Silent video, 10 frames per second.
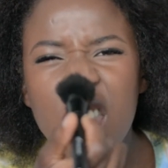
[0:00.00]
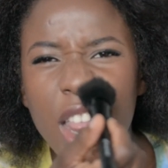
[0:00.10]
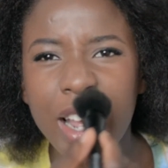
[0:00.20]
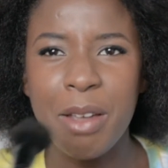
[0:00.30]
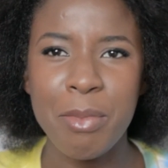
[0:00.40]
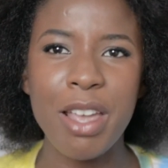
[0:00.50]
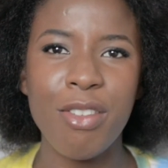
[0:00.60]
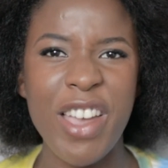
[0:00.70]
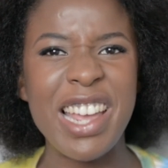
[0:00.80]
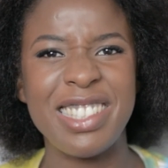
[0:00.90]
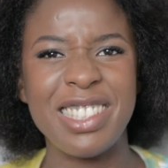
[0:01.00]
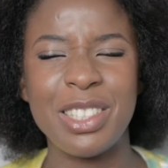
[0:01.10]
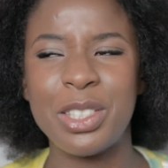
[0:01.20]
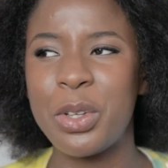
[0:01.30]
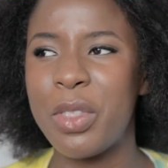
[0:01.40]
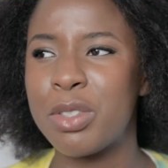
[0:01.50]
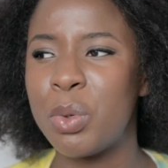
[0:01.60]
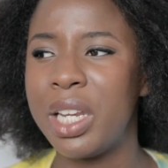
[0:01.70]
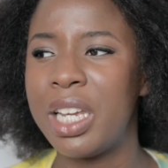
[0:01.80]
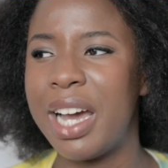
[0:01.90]
I make faces, so there's
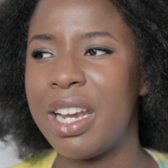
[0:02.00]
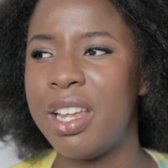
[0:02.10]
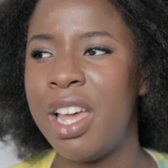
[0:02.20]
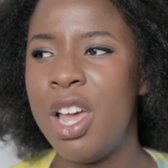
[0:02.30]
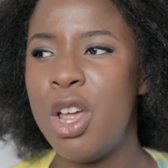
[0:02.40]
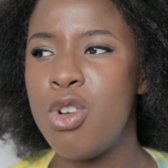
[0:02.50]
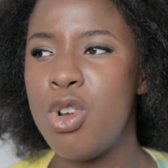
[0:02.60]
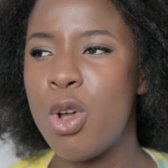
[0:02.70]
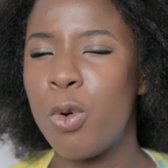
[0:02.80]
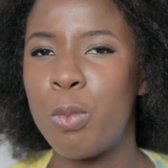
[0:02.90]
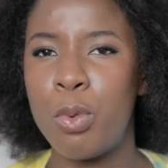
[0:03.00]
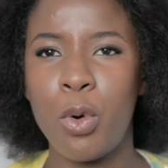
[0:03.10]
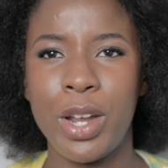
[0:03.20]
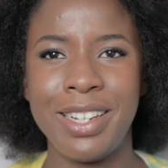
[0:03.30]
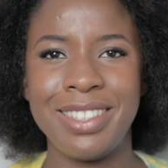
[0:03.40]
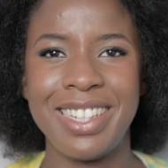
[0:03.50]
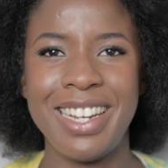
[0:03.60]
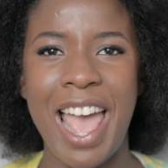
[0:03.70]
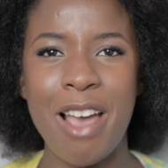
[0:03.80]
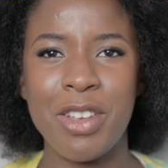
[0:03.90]
really kind of no point
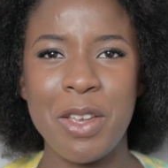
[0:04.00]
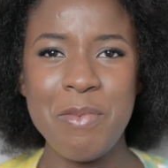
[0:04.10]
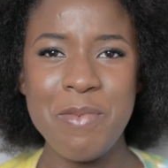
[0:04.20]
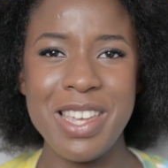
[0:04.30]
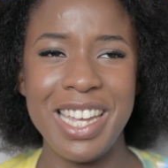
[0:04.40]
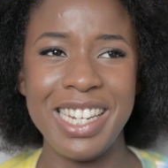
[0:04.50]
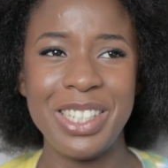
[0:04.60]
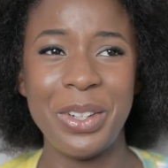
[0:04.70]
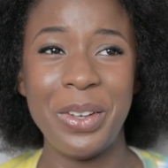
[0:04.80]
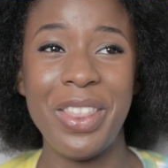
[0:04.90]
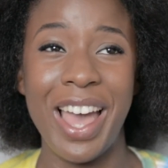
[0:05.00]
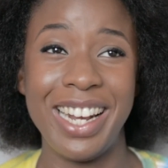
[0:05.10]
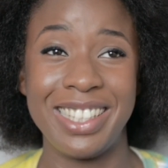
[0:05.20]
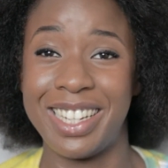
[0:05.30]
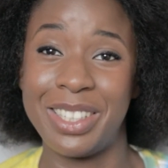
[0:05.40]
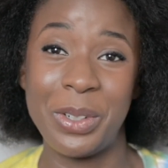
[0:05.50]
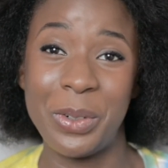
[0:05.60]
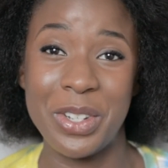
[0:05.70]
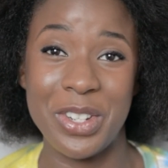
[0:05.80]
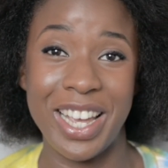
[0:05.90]
in having me do that. It's like a
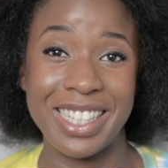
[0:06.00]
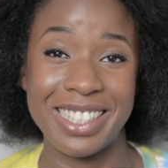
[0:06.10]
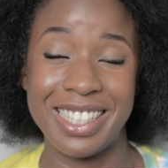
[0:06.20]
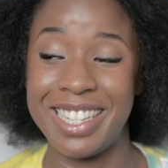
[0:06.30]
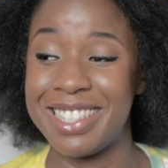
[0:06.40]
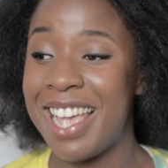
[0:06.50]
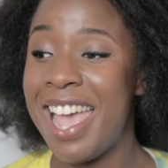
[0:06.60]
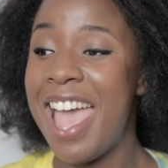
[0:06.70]
torture exercise.